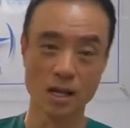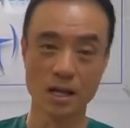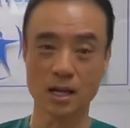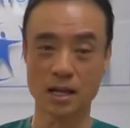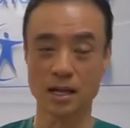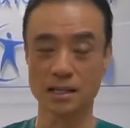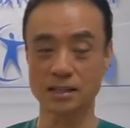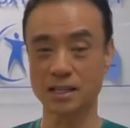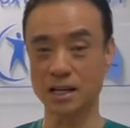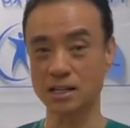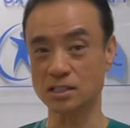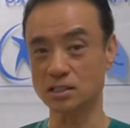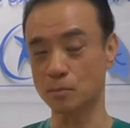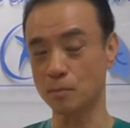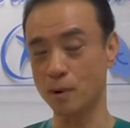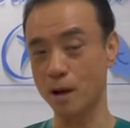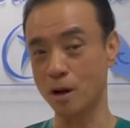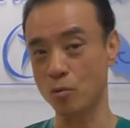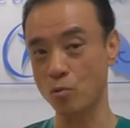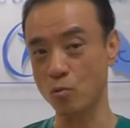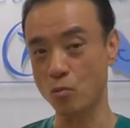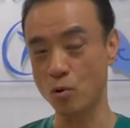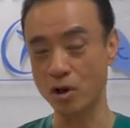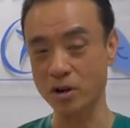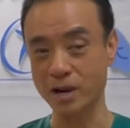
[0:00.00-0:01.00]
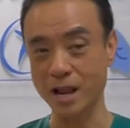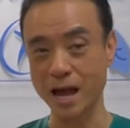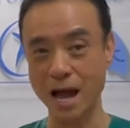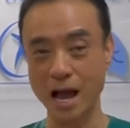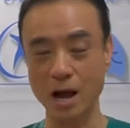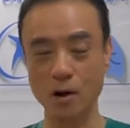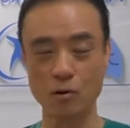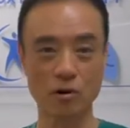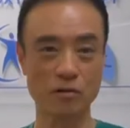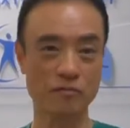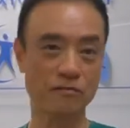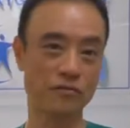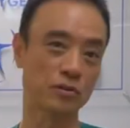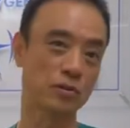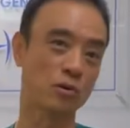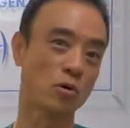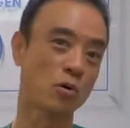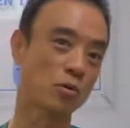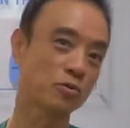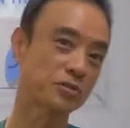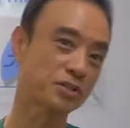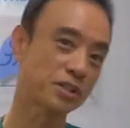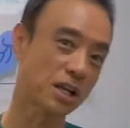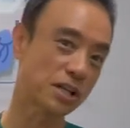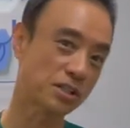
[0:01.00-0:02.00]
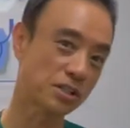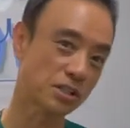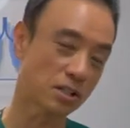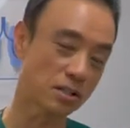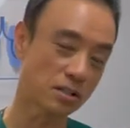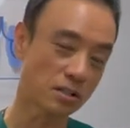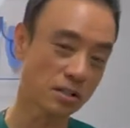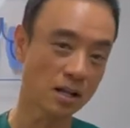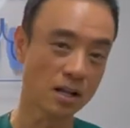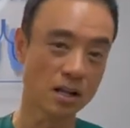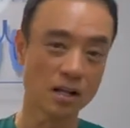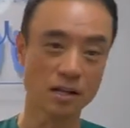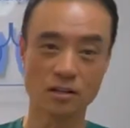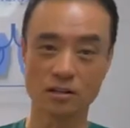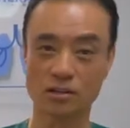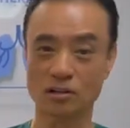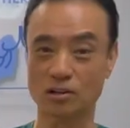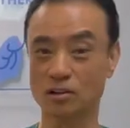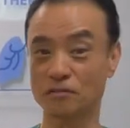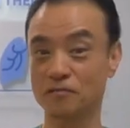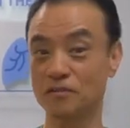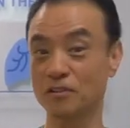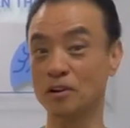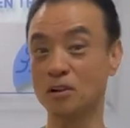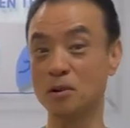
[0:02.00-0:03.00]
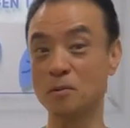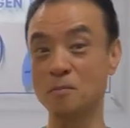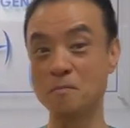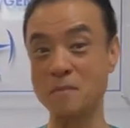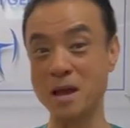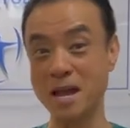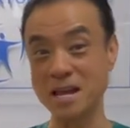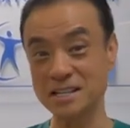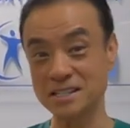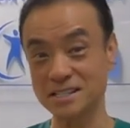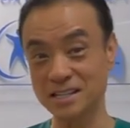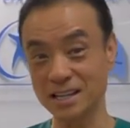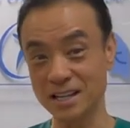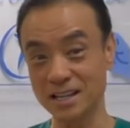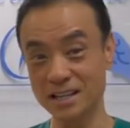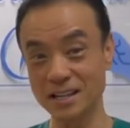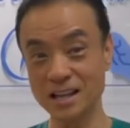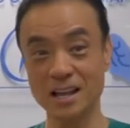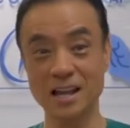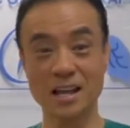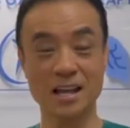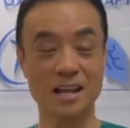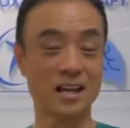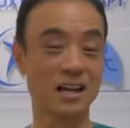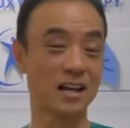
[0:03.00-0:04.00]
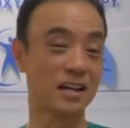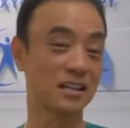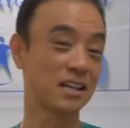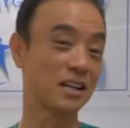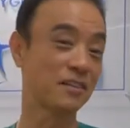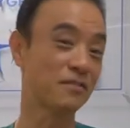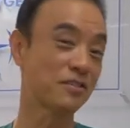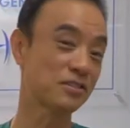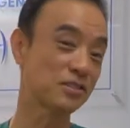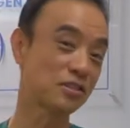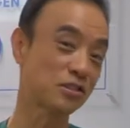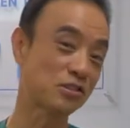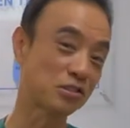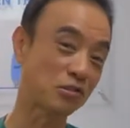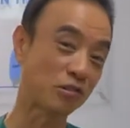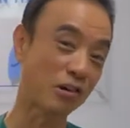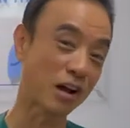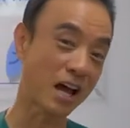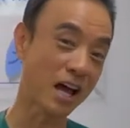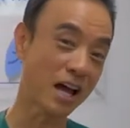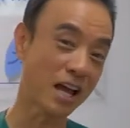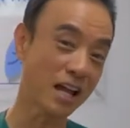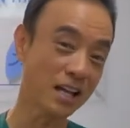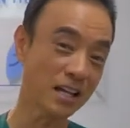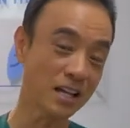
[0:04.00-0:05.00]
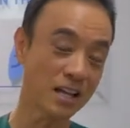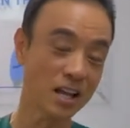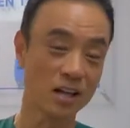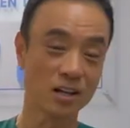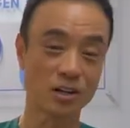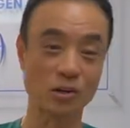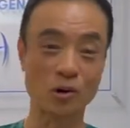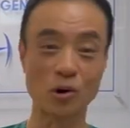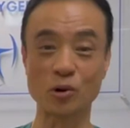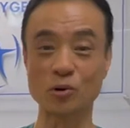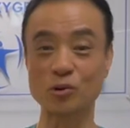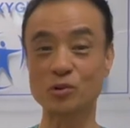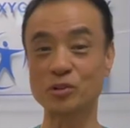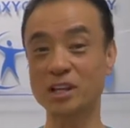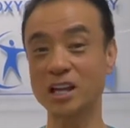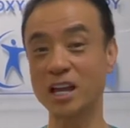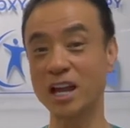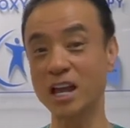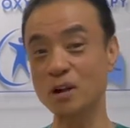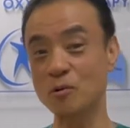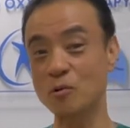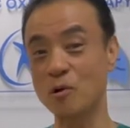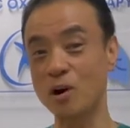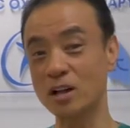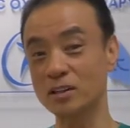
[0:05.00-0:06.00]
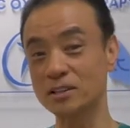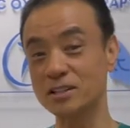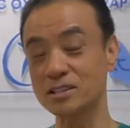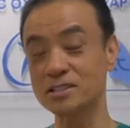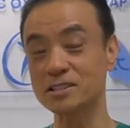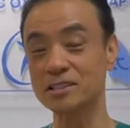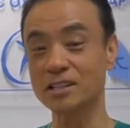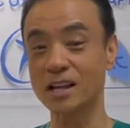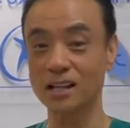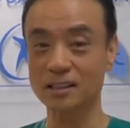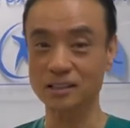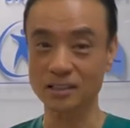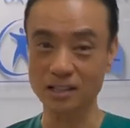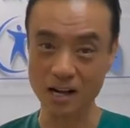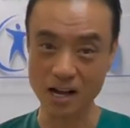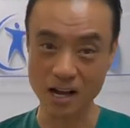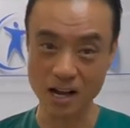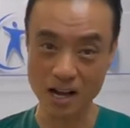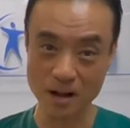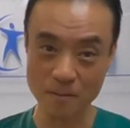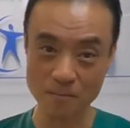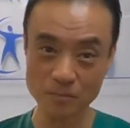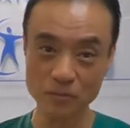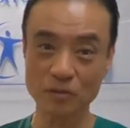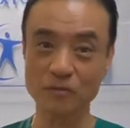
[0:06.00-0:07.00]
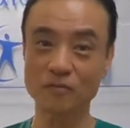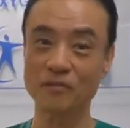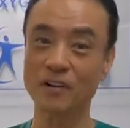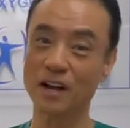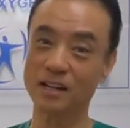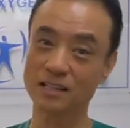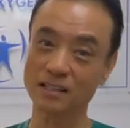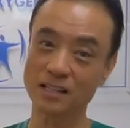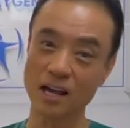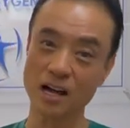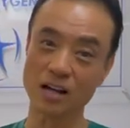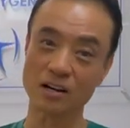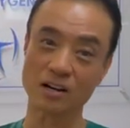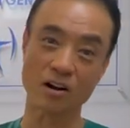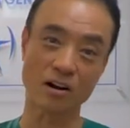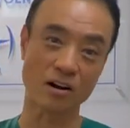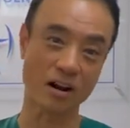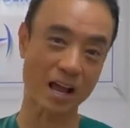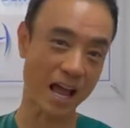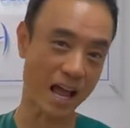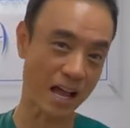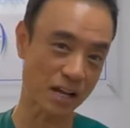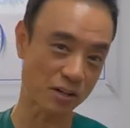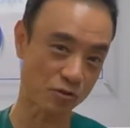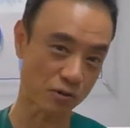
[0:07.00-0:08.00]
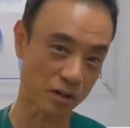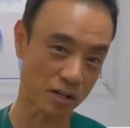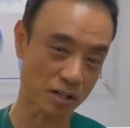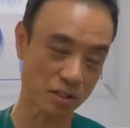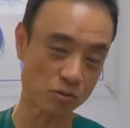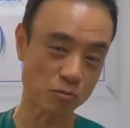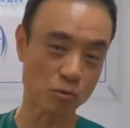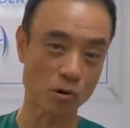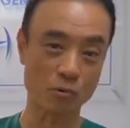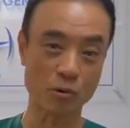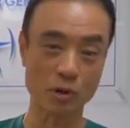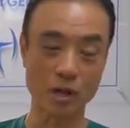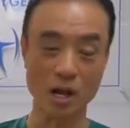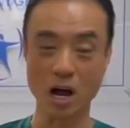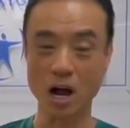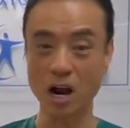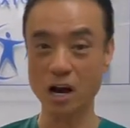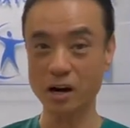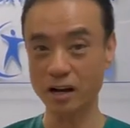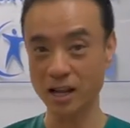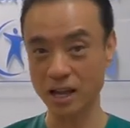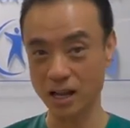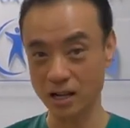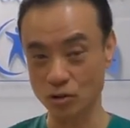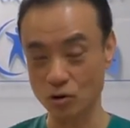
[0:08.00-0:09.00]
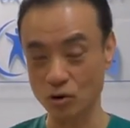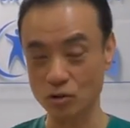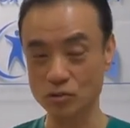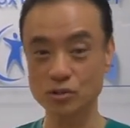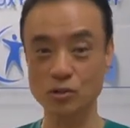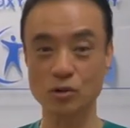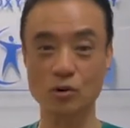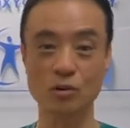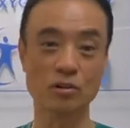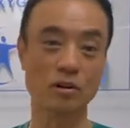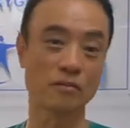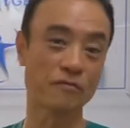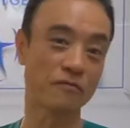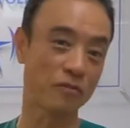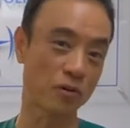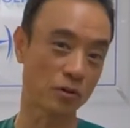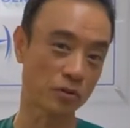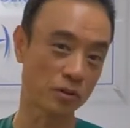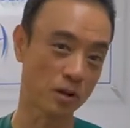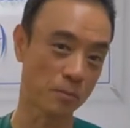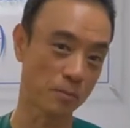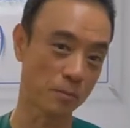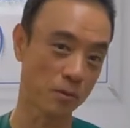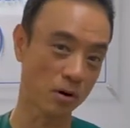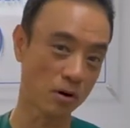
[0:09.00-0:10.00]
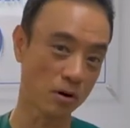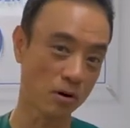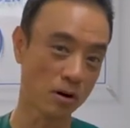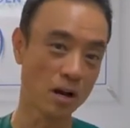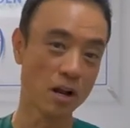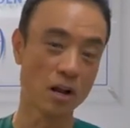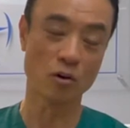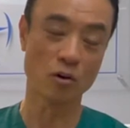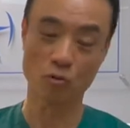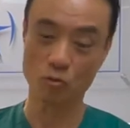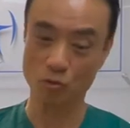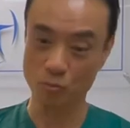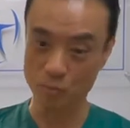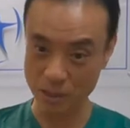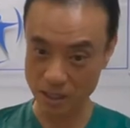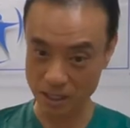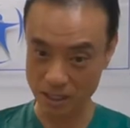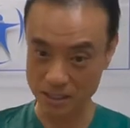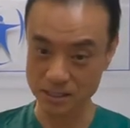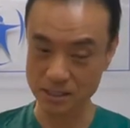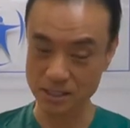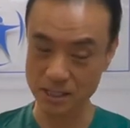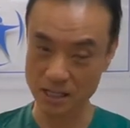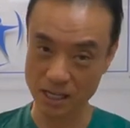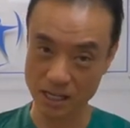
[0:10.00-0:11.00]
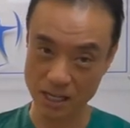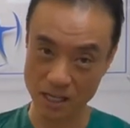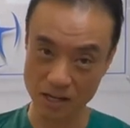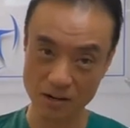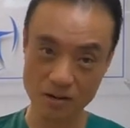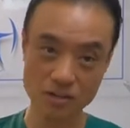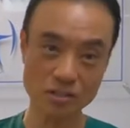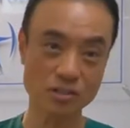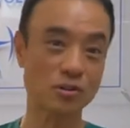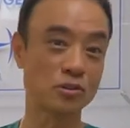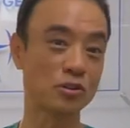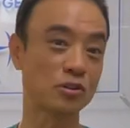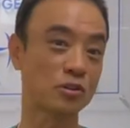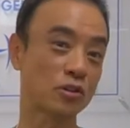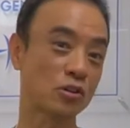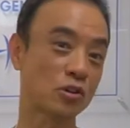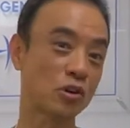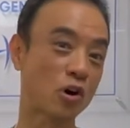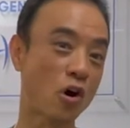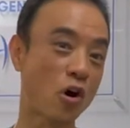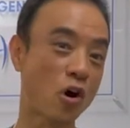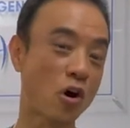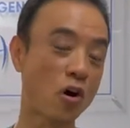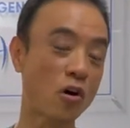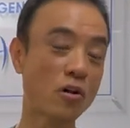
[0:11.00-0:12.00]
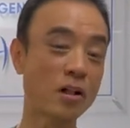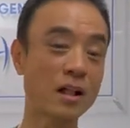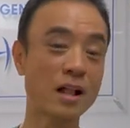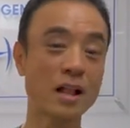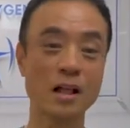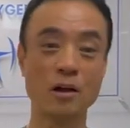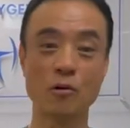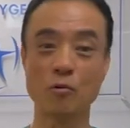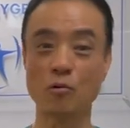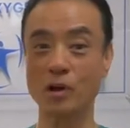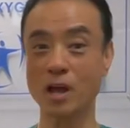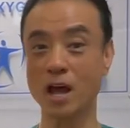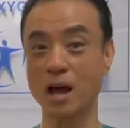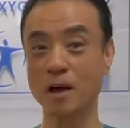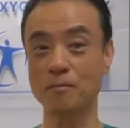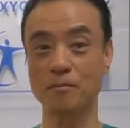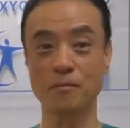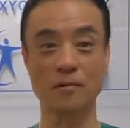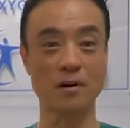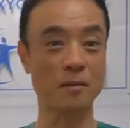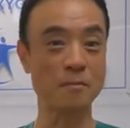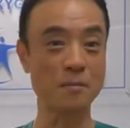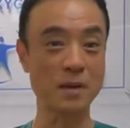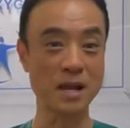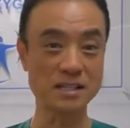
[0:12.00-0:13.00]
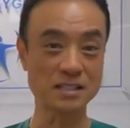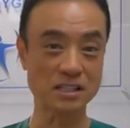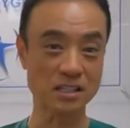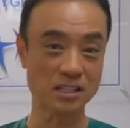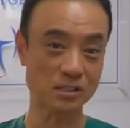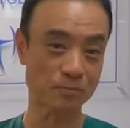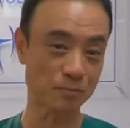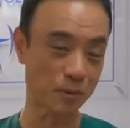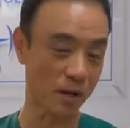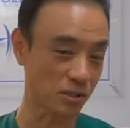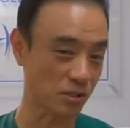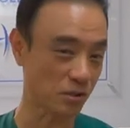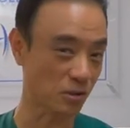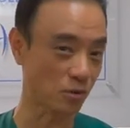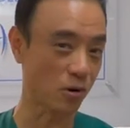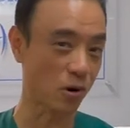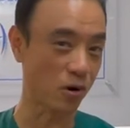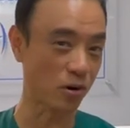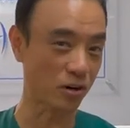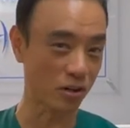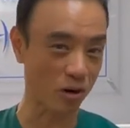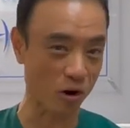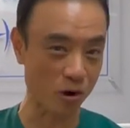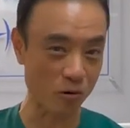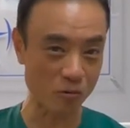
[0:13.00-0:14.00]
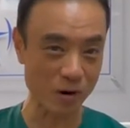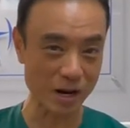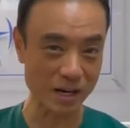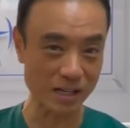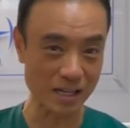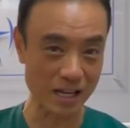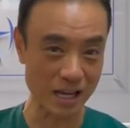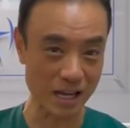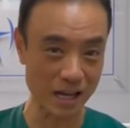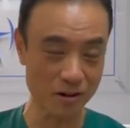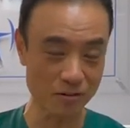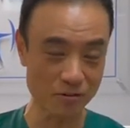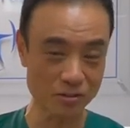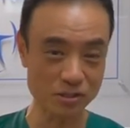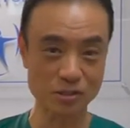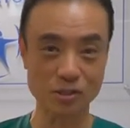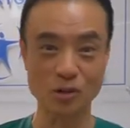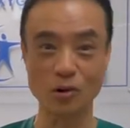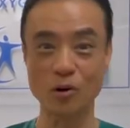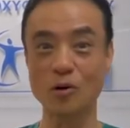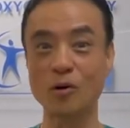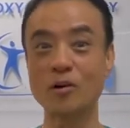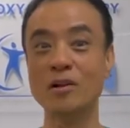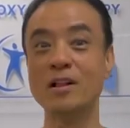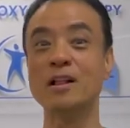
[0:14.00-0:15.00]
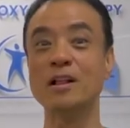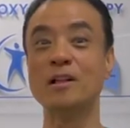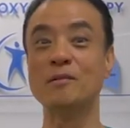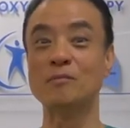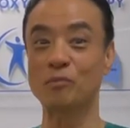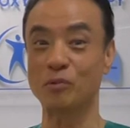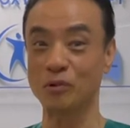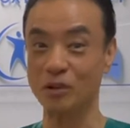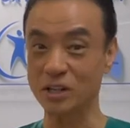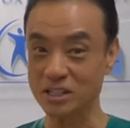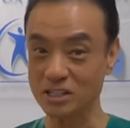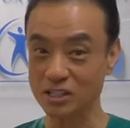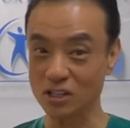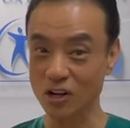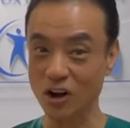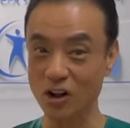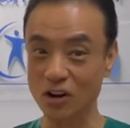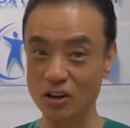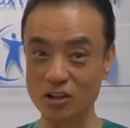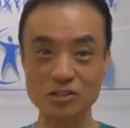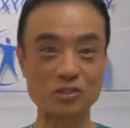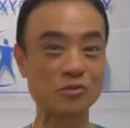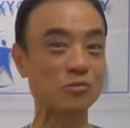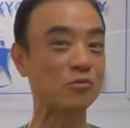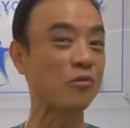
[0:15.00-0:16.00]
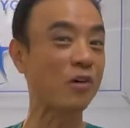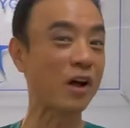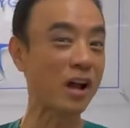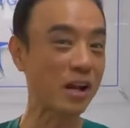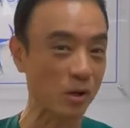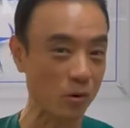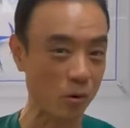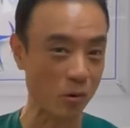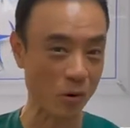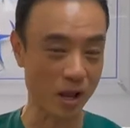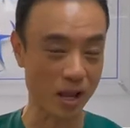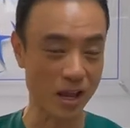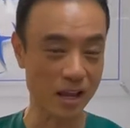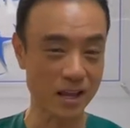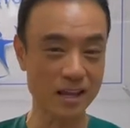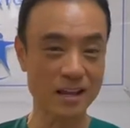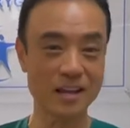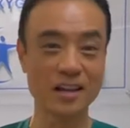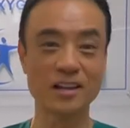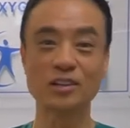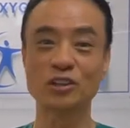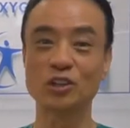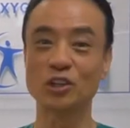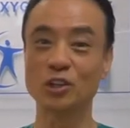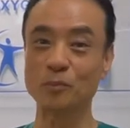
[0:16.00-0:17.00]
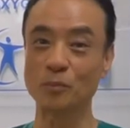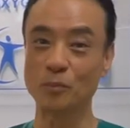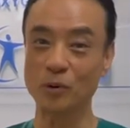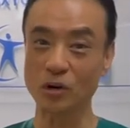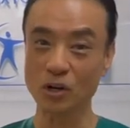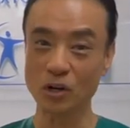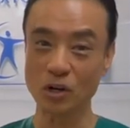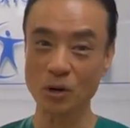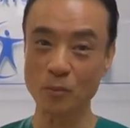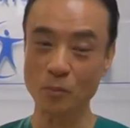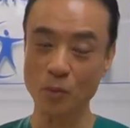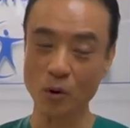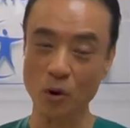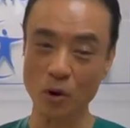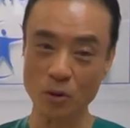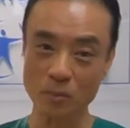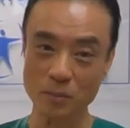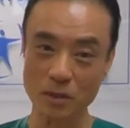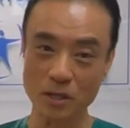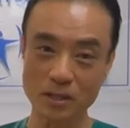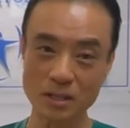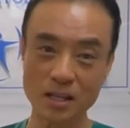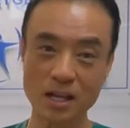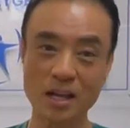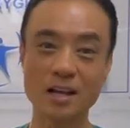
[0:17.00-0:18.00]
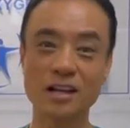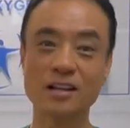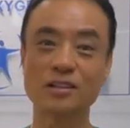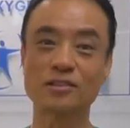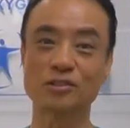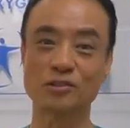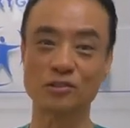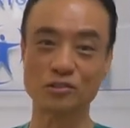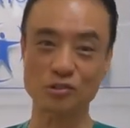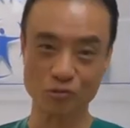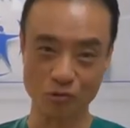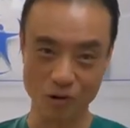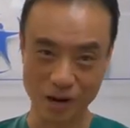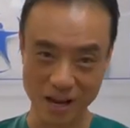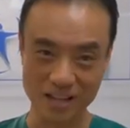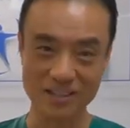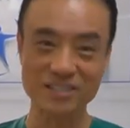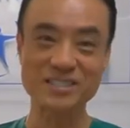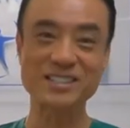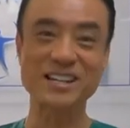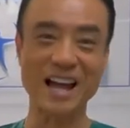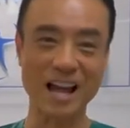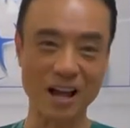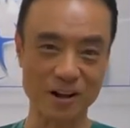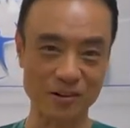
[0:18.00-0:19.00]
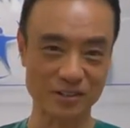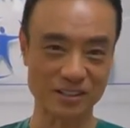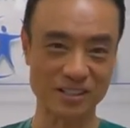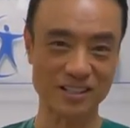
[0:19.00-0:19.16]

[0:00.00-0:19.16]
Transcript: it takes about one hour for the whole session. You're gonna feel amazing. Uh, give us a try. Go to kwellness.com to find out our address, where we are, and also your phone number will be listed here so you can call. We have amazing special going on right now, so please call us right away to book an appointment to try us out.